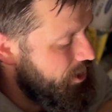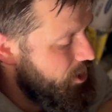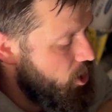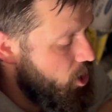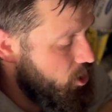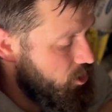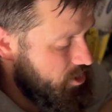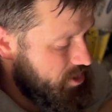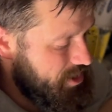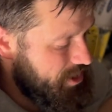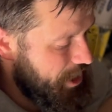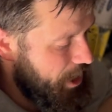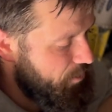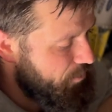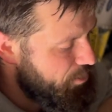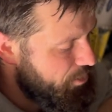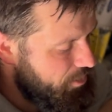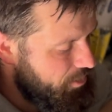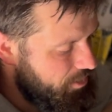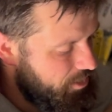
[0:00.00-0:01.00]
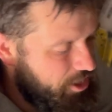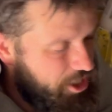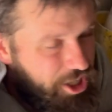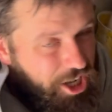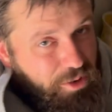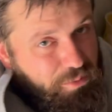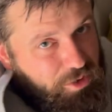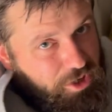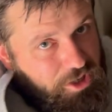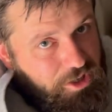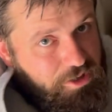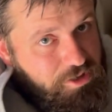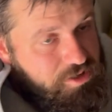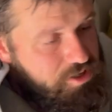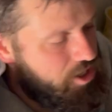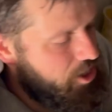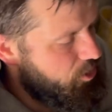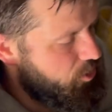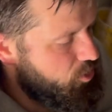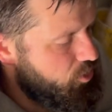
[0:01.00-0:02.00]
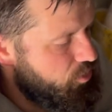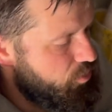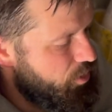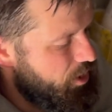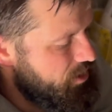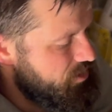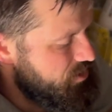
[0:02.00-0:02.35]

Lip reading: on a stump, you don't want to use a good one.